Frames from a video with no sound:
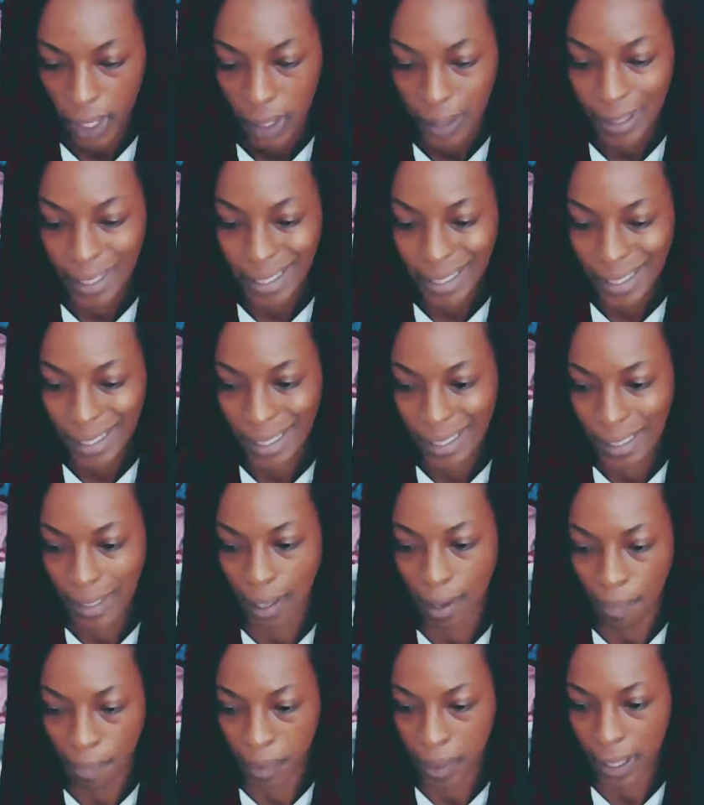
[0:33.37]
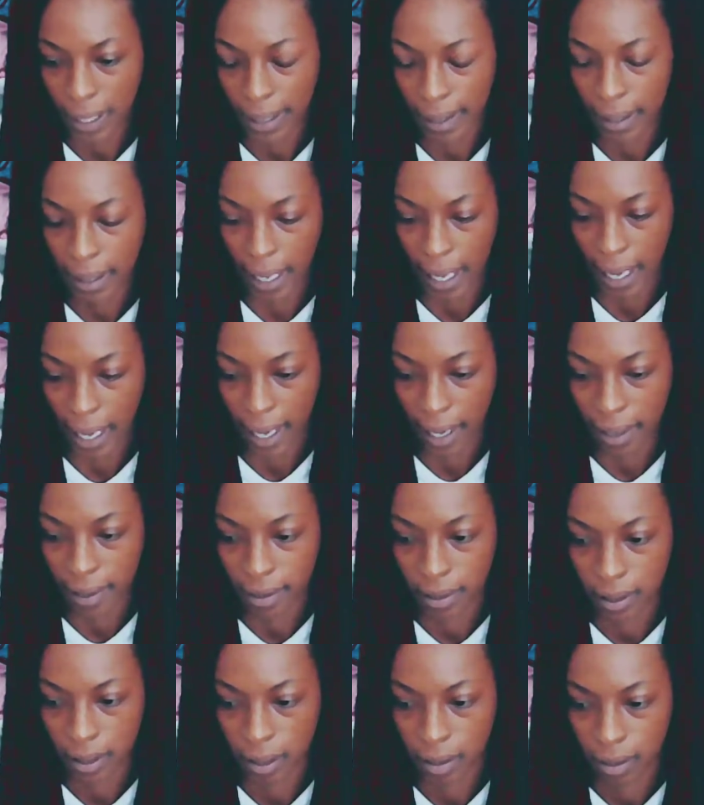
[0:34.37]
This is something that
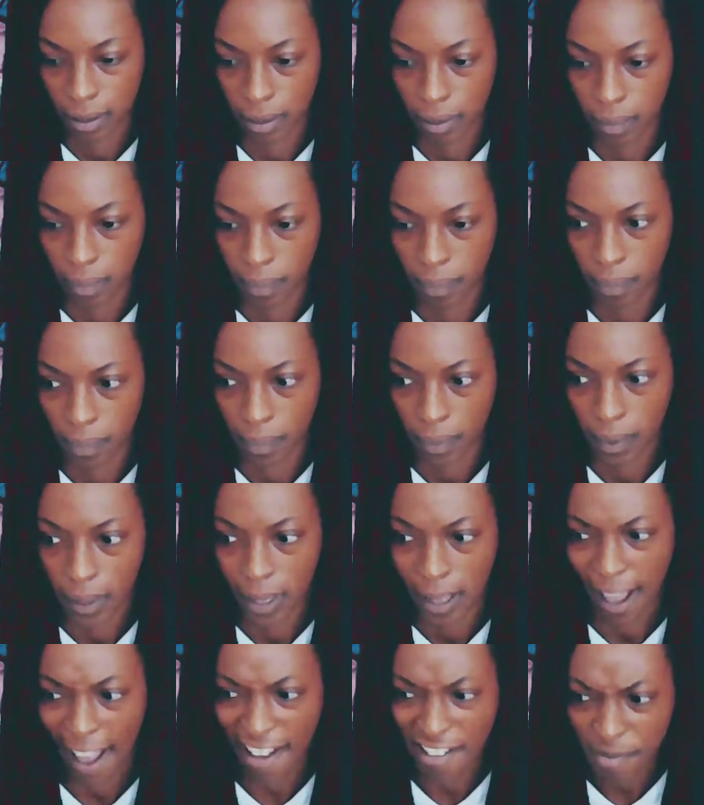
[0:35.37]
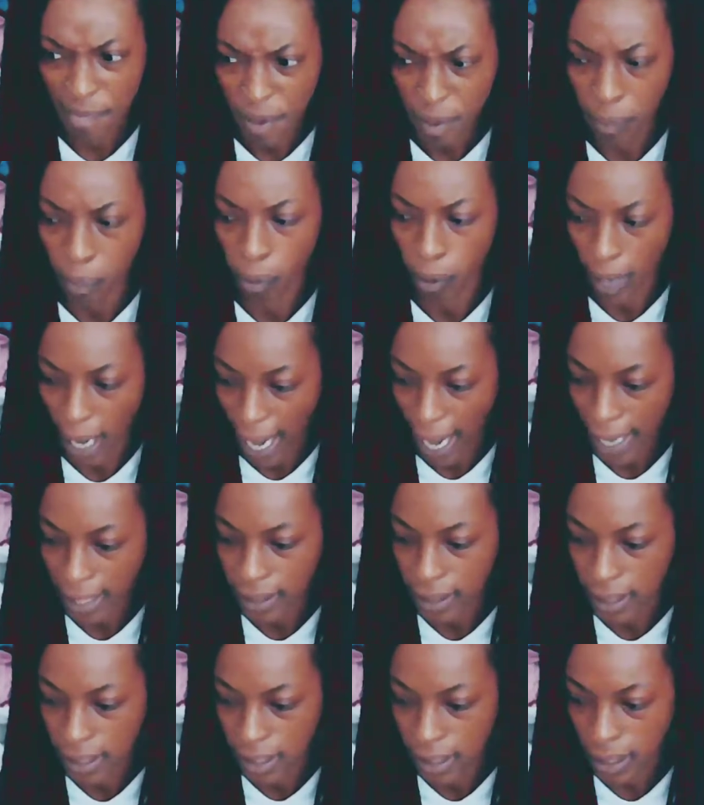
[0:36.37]
I've been
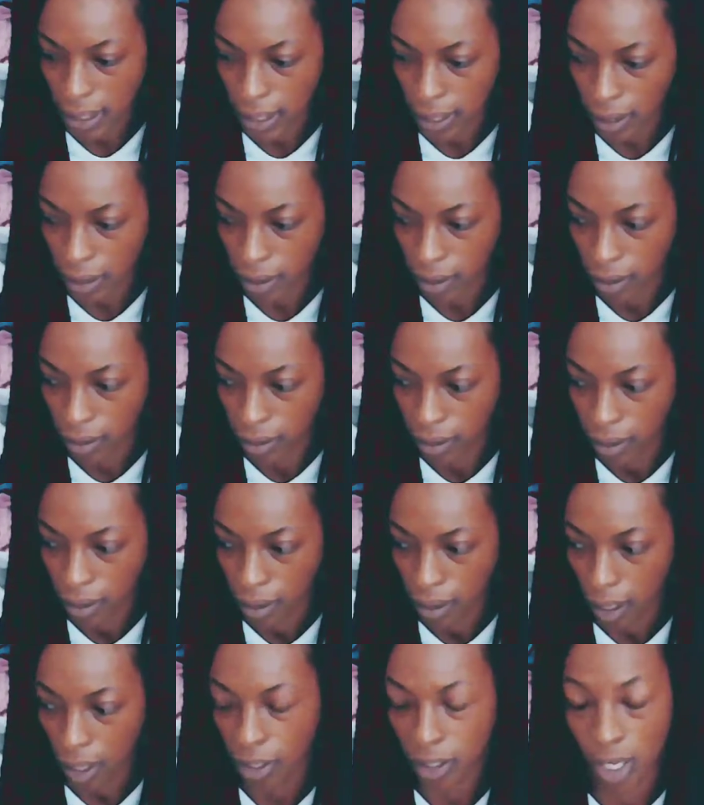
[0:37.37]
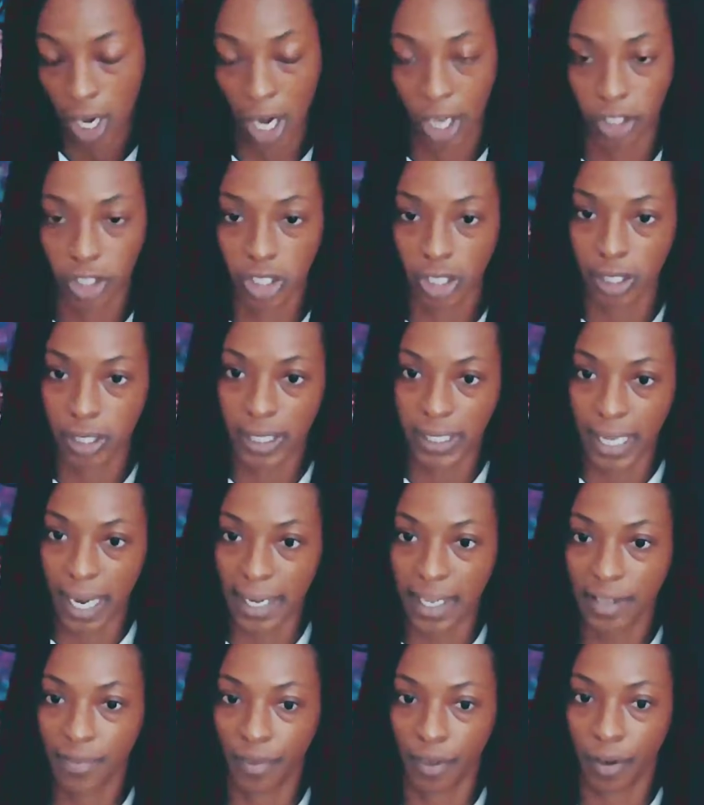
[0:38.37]
practicing unconsciously, not
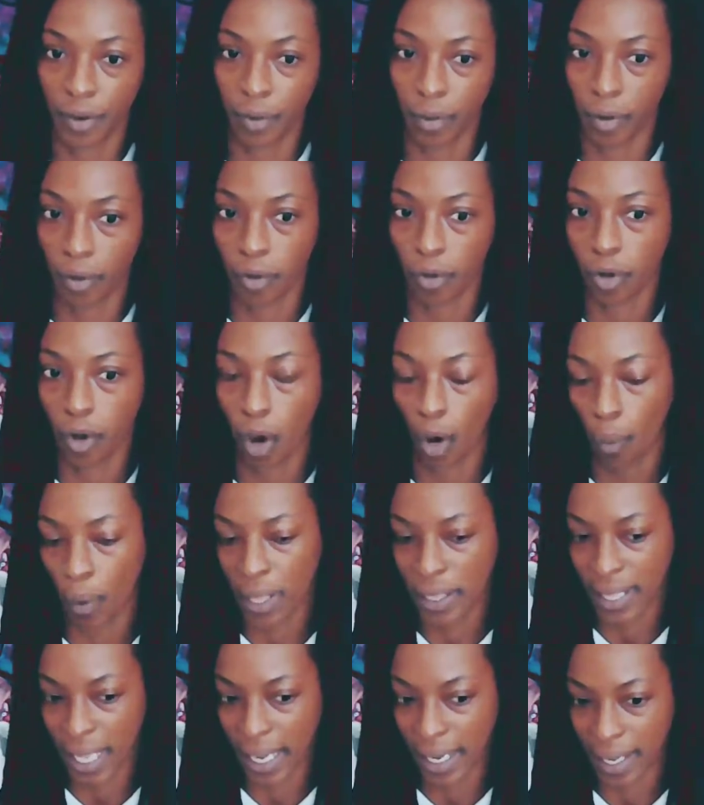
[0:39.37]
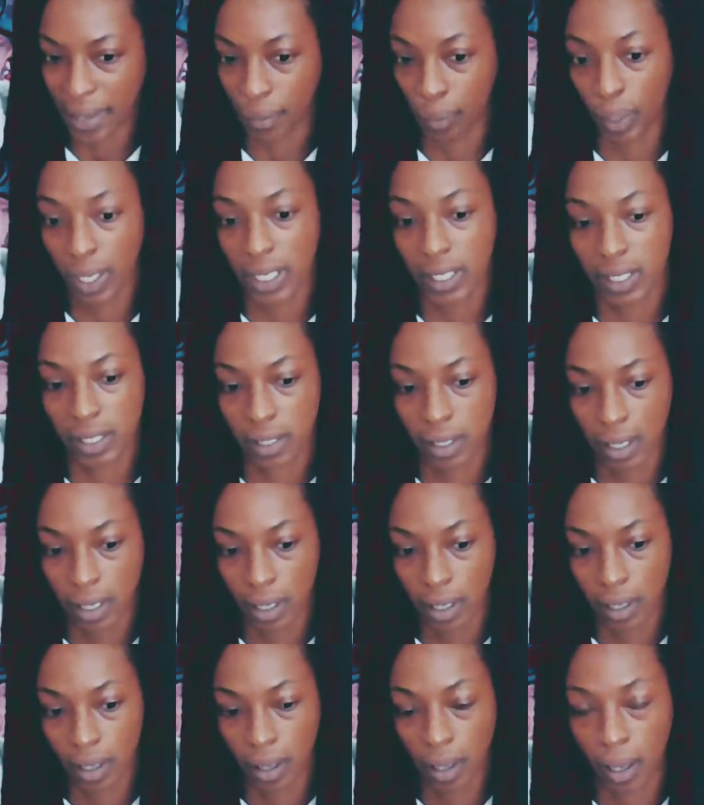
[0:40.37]
even knowing that it was
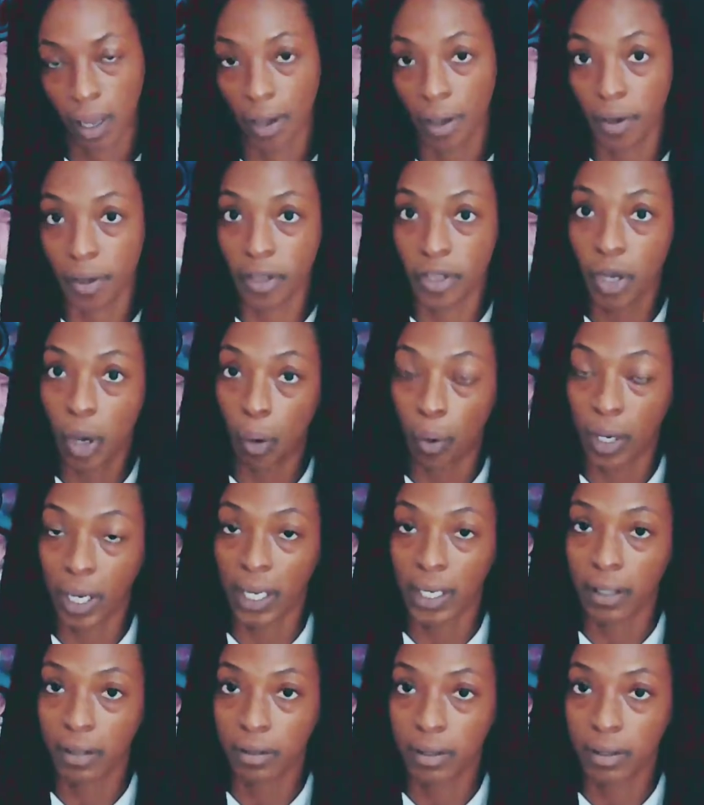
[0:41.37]
yoga.